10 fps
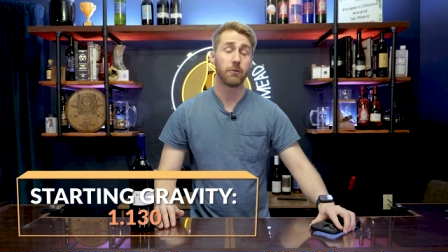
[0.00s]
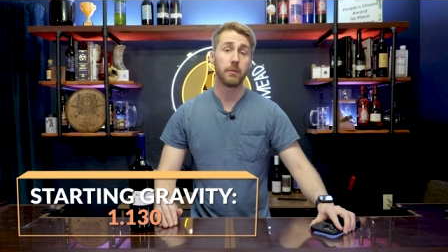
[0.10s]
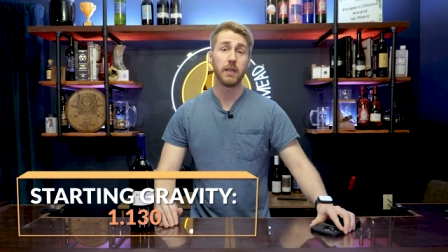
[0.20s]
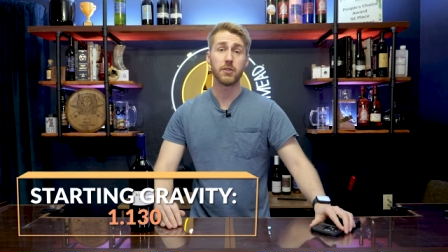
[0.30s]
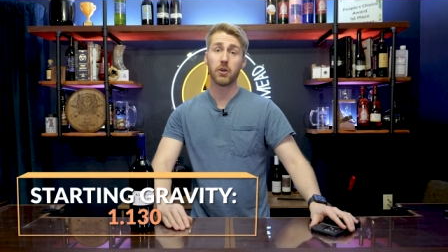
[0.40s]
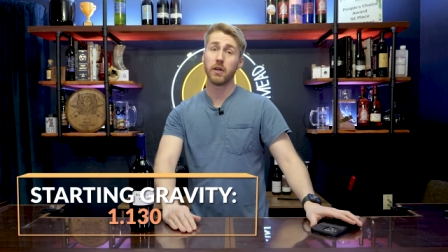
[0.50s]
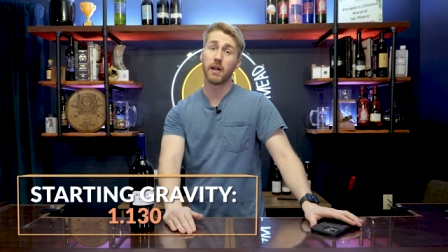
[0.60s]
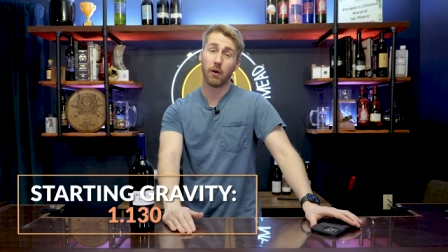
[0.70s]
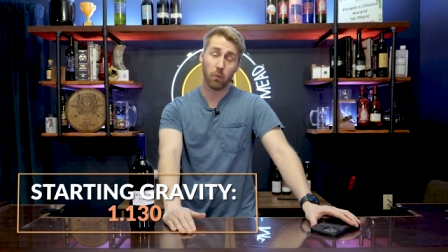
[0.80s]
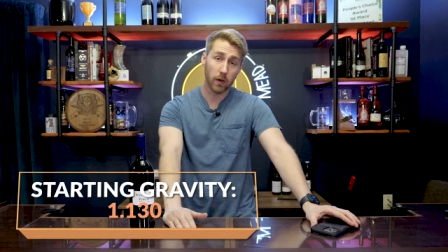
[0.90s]
for me
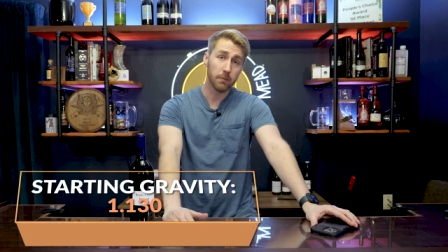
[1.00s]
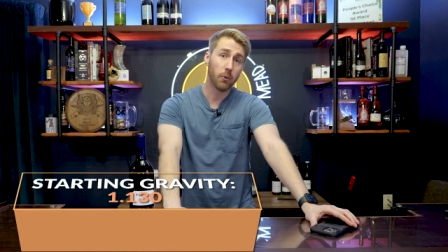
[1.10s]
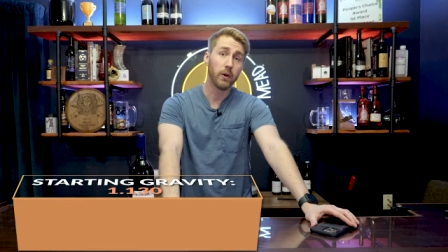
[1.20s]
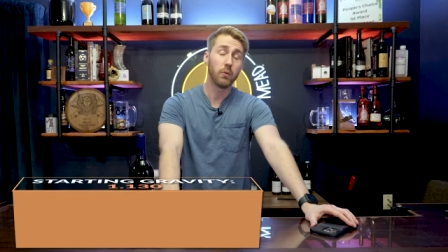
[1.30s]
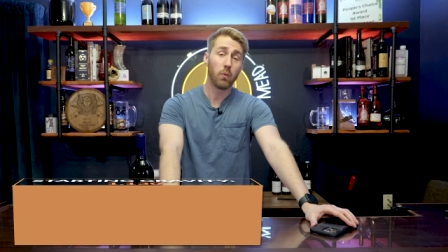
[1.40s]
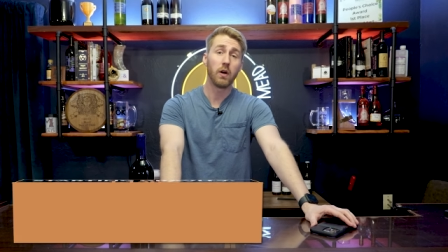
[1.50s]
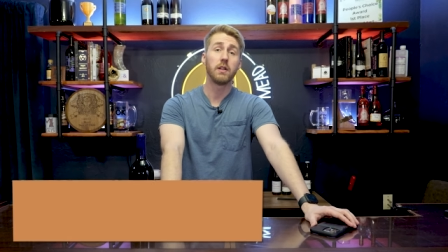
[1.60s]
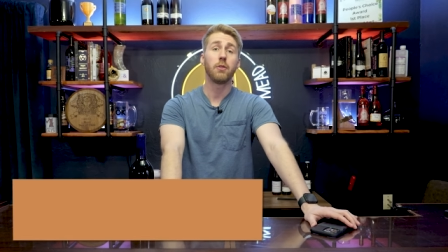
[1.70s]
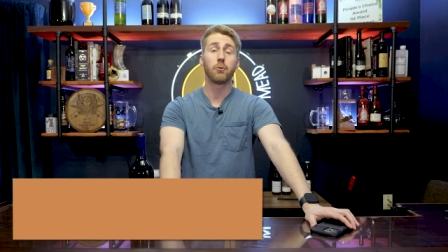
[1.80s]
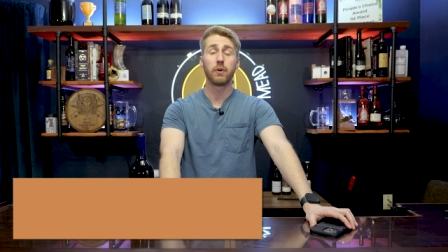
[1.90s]
started at
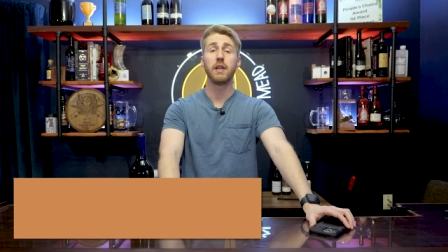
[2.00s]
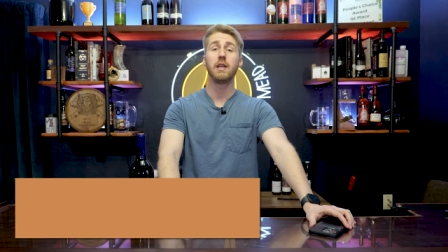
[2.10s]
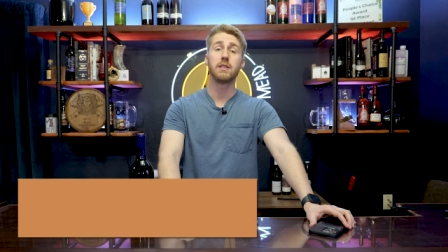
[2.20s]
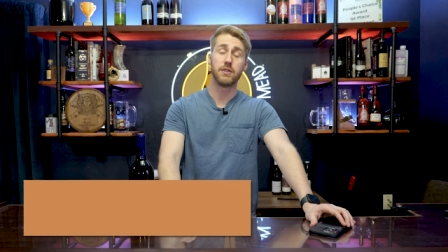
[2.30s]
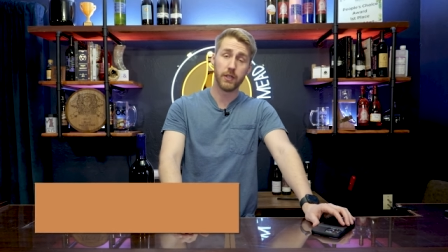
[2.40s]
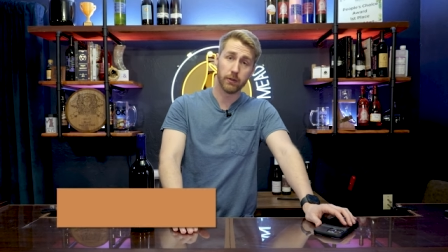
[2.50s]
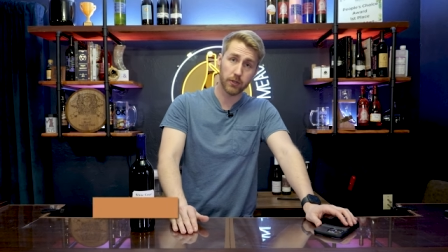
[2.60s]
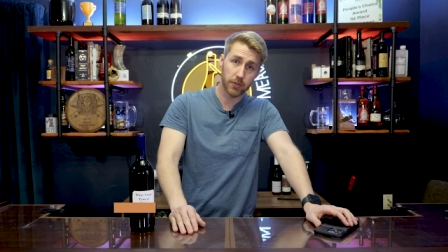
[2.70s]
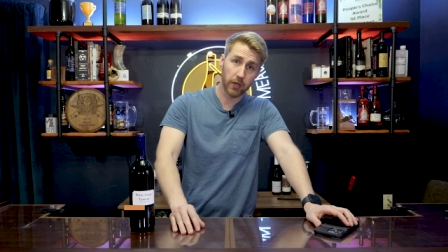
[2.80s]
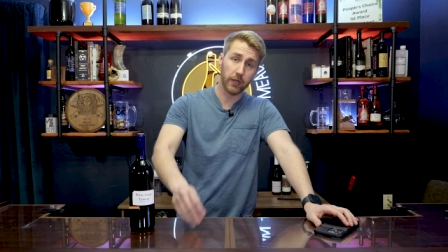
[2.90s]

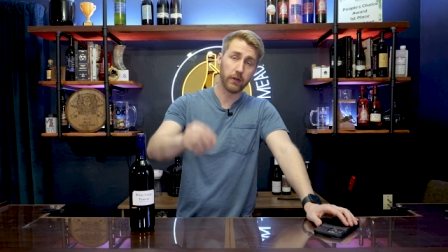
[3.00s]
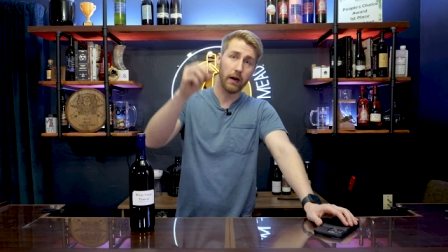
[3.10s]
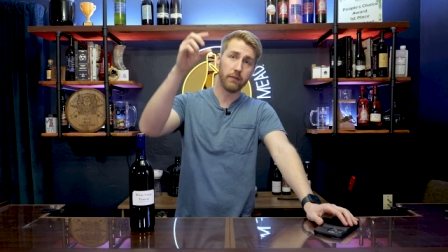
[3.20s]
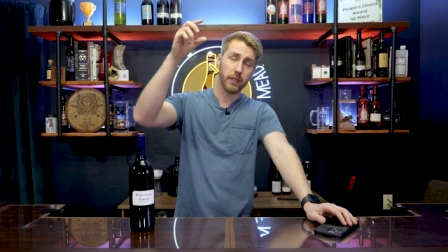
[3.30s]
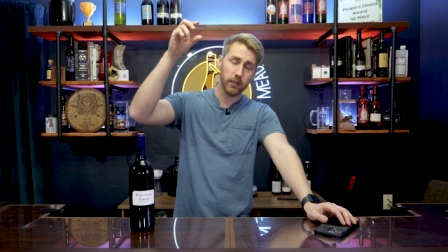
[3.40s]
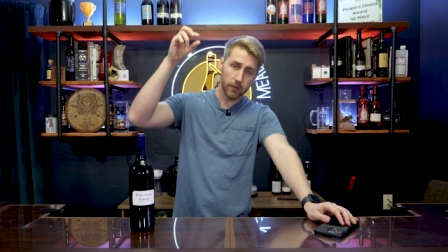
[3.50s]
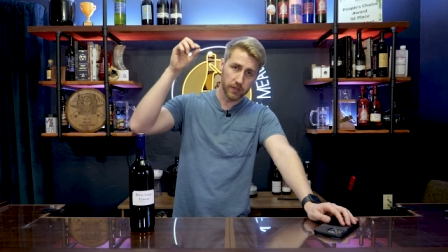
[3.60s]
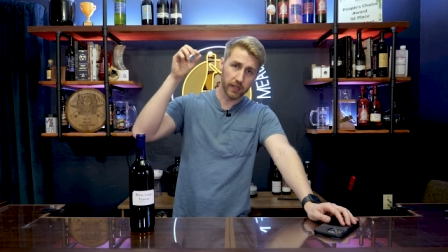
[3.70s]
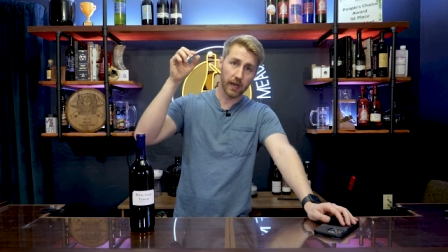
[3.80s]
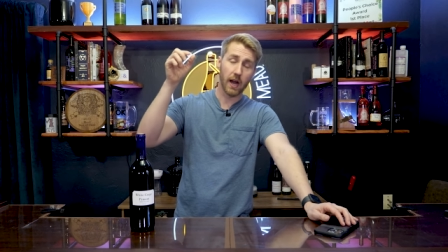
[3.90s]
1.130 starting gravity
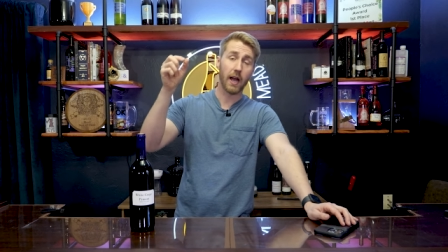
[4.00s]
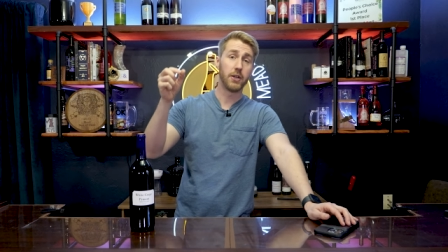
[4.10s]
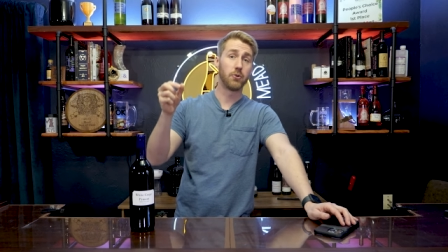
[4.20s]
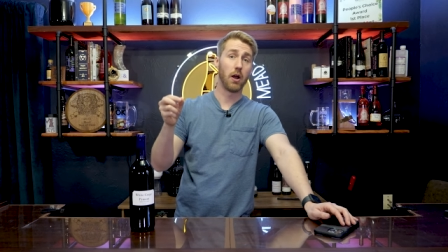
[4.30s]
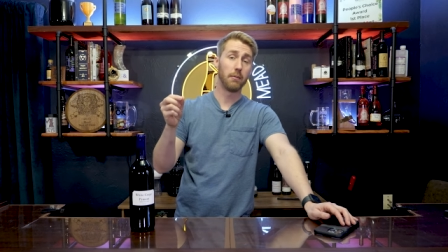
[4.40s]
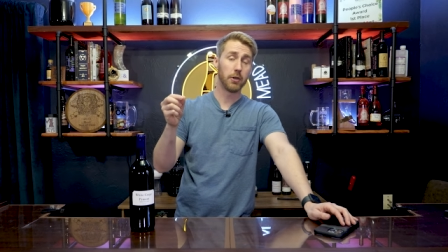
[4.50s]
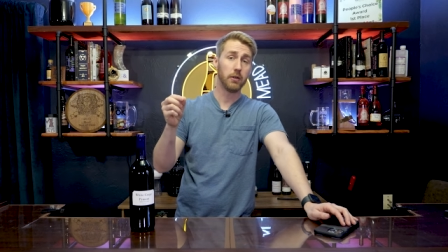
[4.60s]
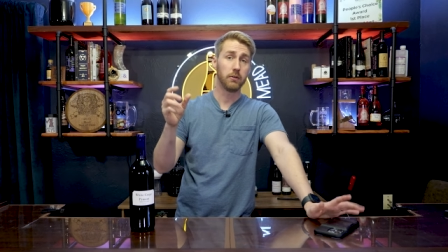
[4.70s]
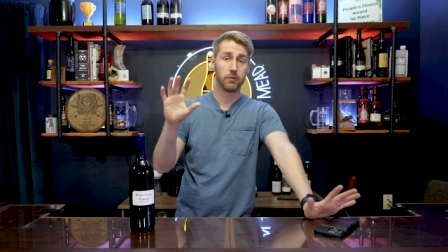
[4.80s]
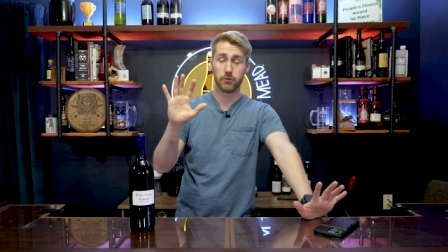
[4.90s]
using a
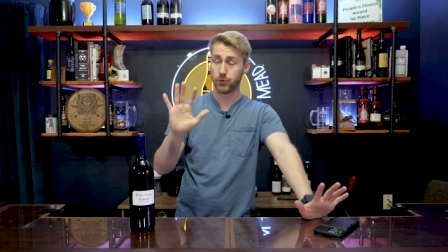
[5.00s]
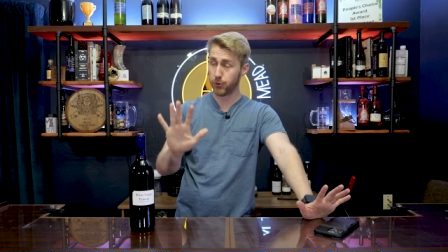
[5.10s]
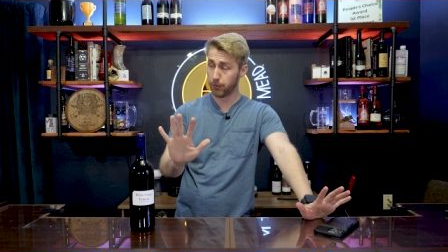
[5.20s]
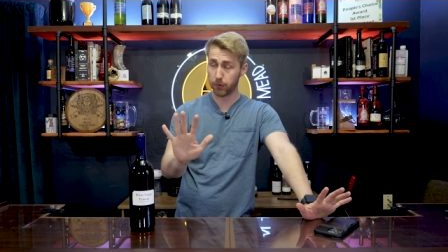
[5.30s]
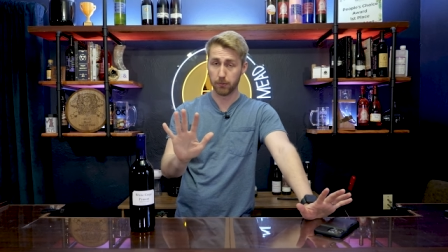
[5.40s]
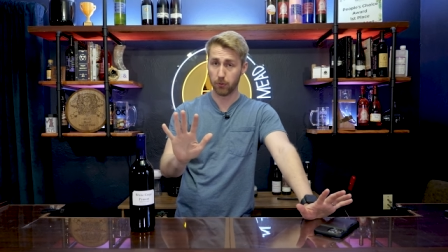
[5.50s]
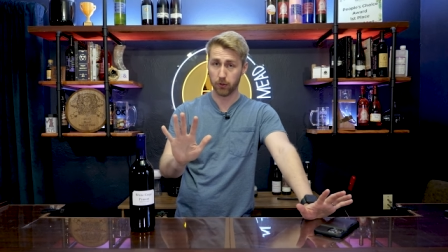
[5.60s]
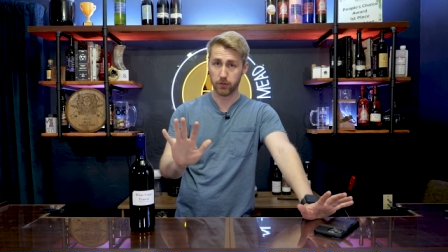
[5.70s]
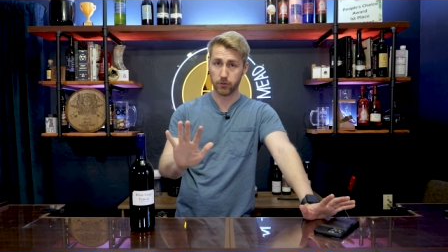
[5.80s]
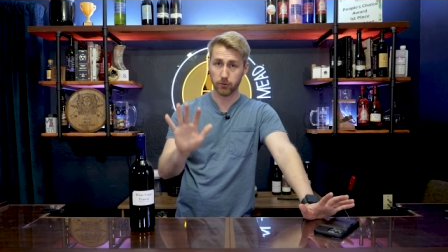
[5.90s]
hydrometer, super
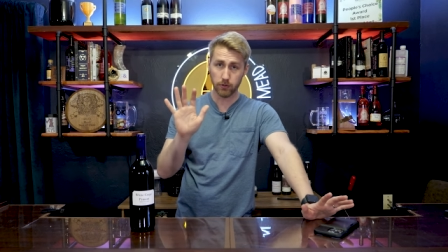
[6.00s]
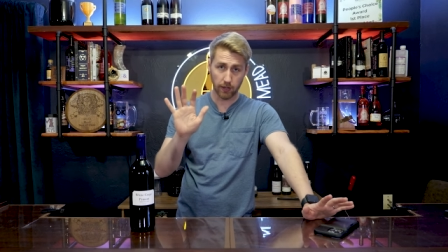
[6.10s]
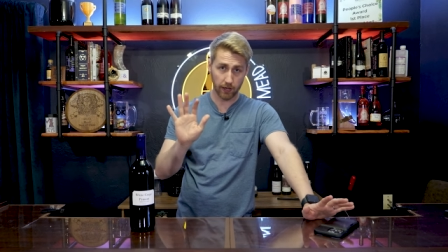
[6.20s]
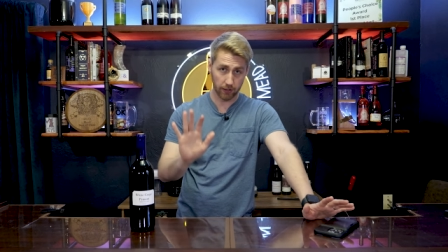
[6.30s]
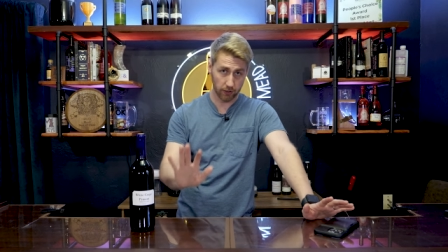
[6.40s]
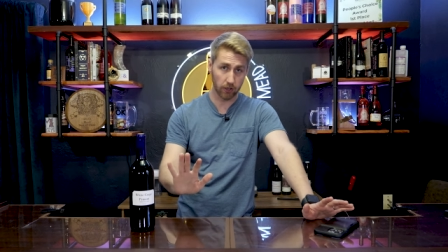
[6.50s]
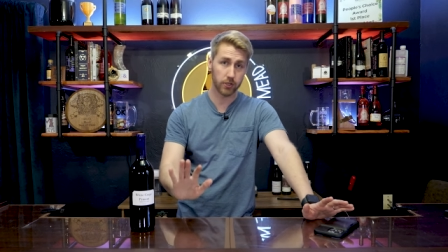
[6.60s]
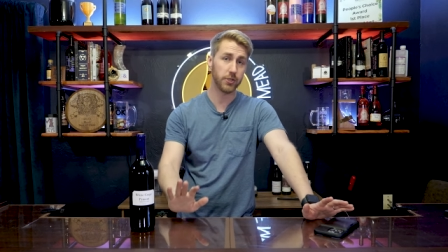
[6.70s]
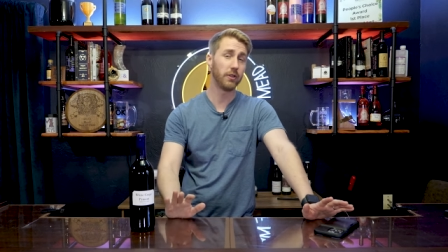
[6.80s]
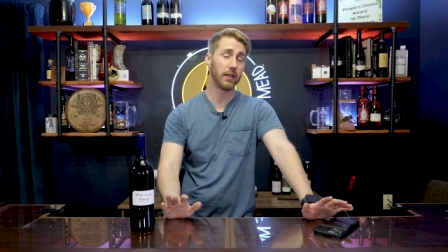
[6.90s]
important tool. I
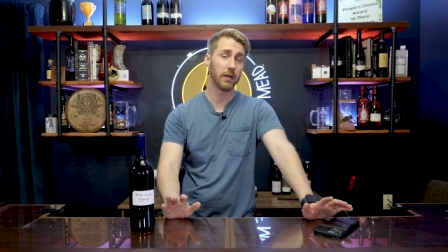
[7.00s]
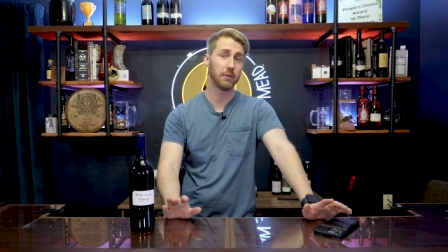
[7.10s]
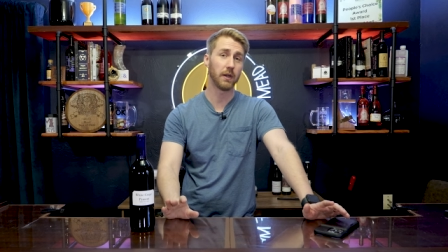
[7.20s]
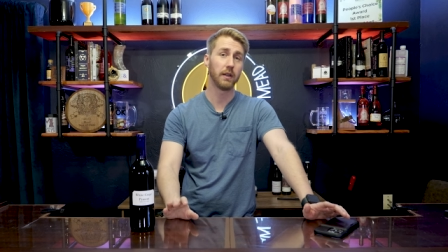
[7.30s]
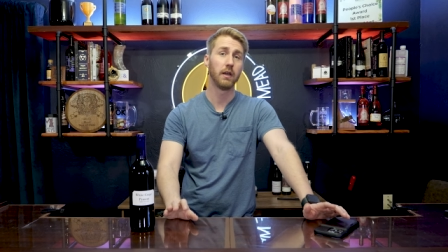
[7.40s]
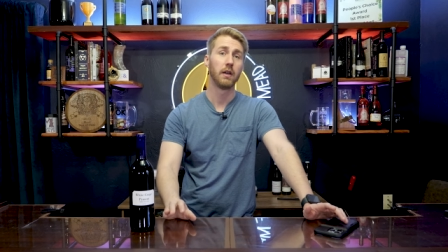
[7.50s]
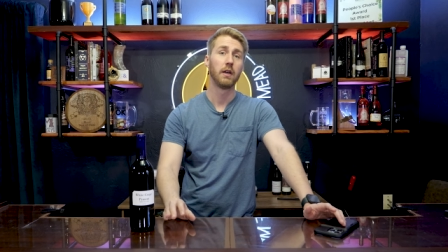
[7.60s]
encourage you to get one.